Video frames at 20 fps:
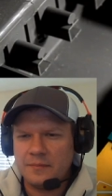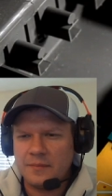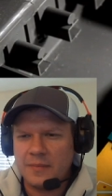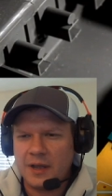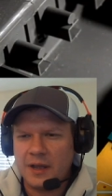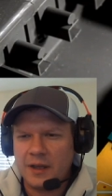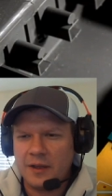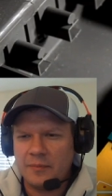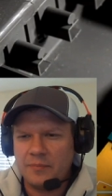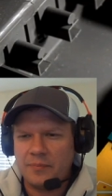
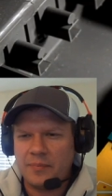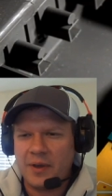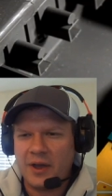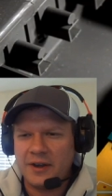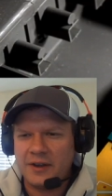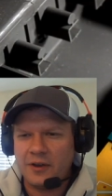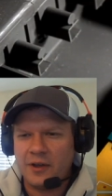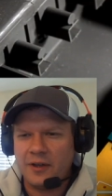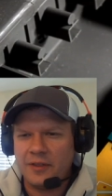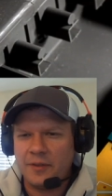uh,
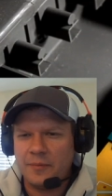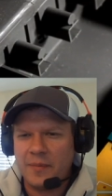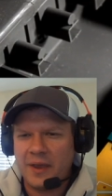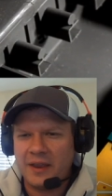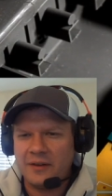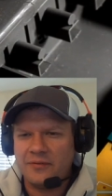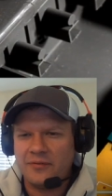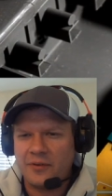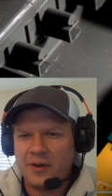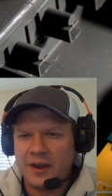button on the
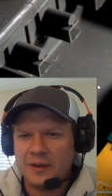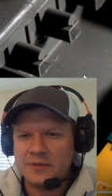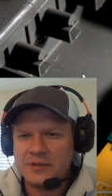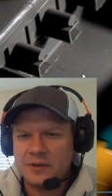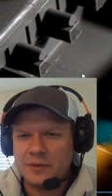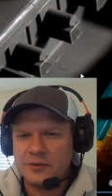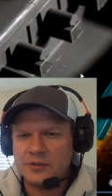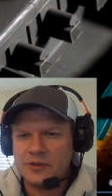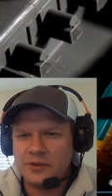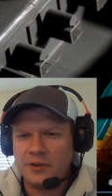main frame.
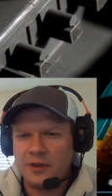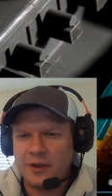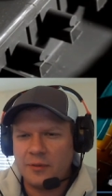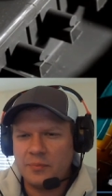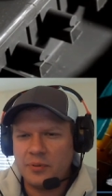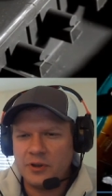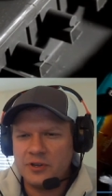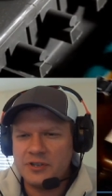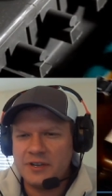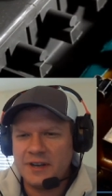So I'll show you, I'll
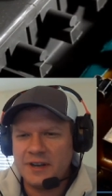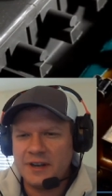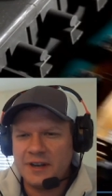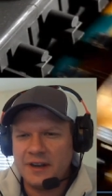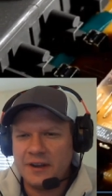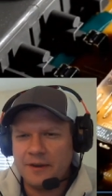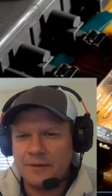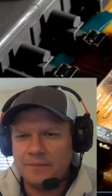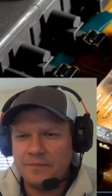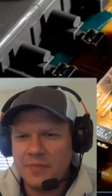push it in
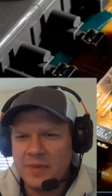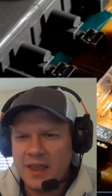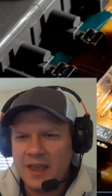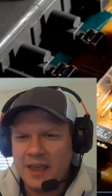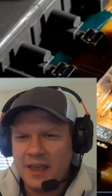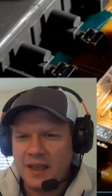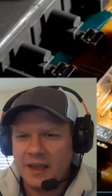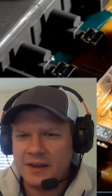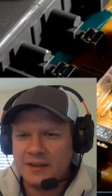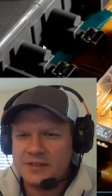here
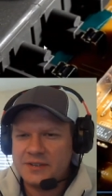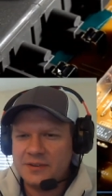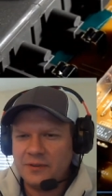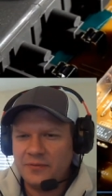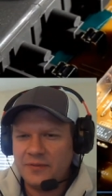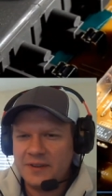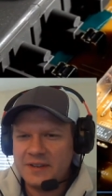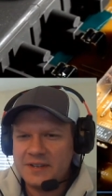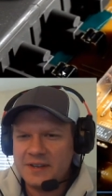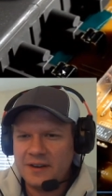and it still
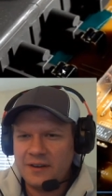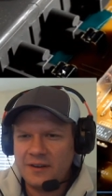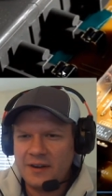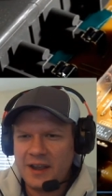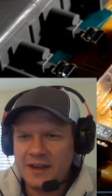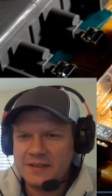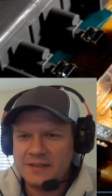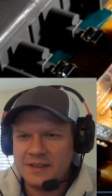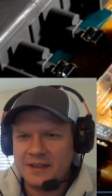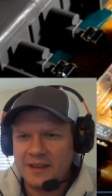fits in there
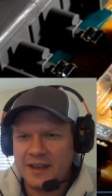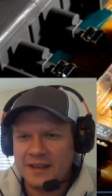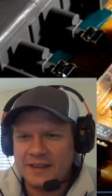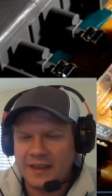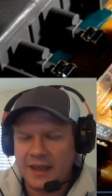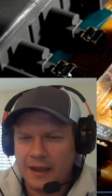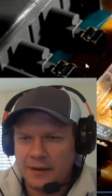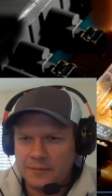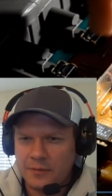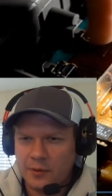nicely like
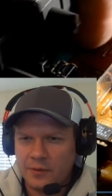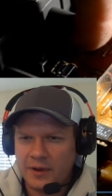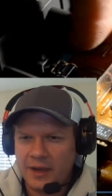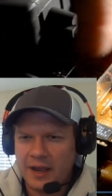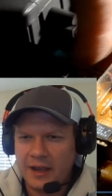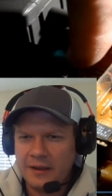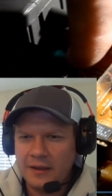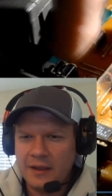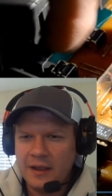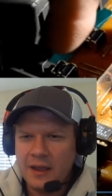that,
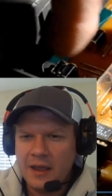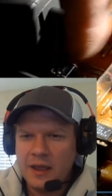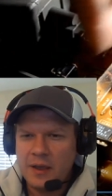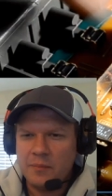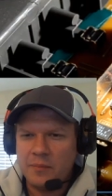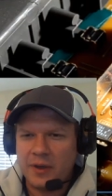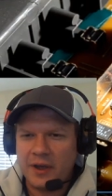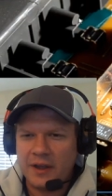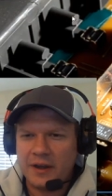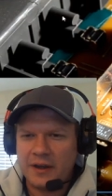okay?
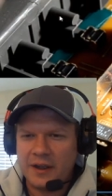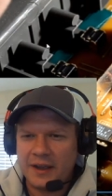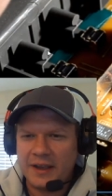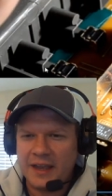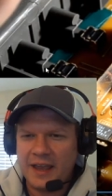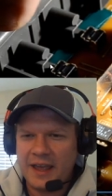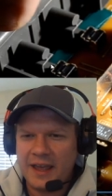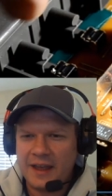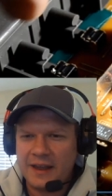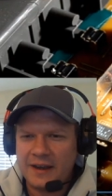But
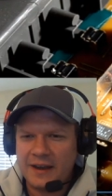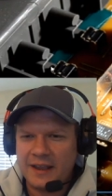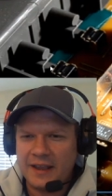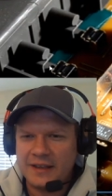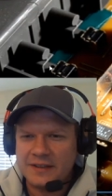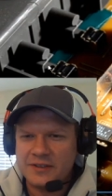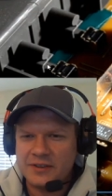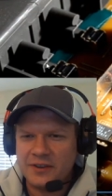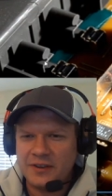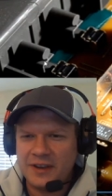again,
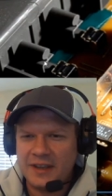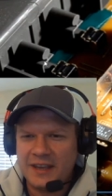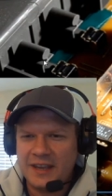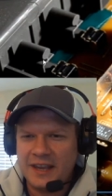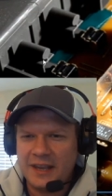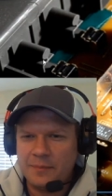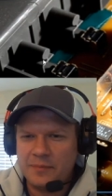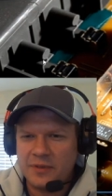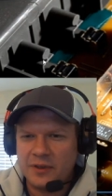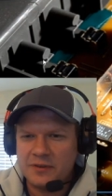it's gonna
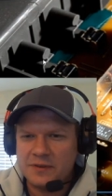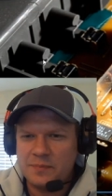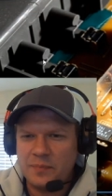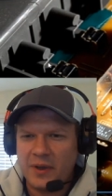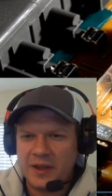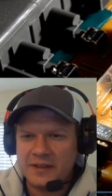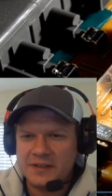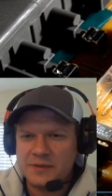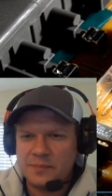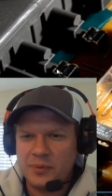keep those
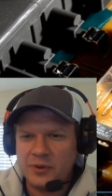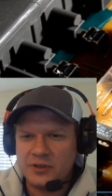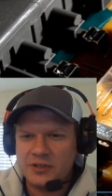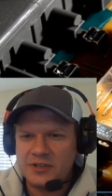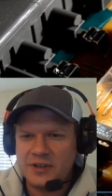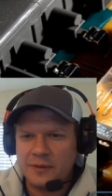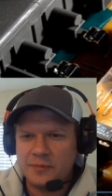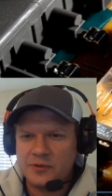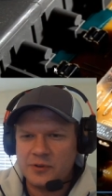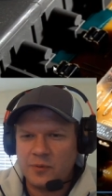buttons
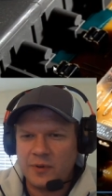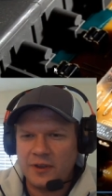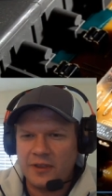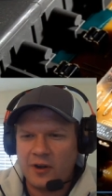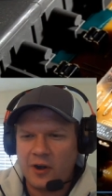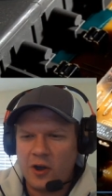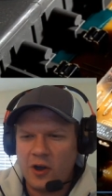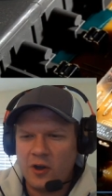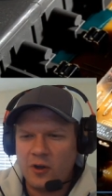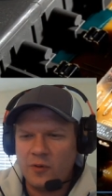pushed up to where
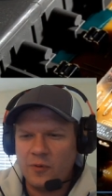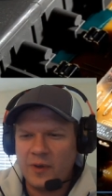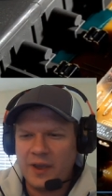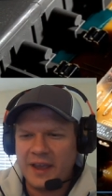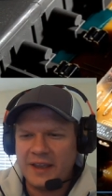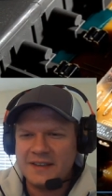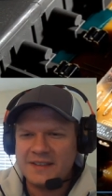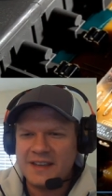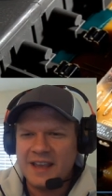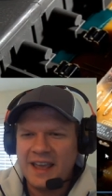they're
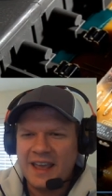always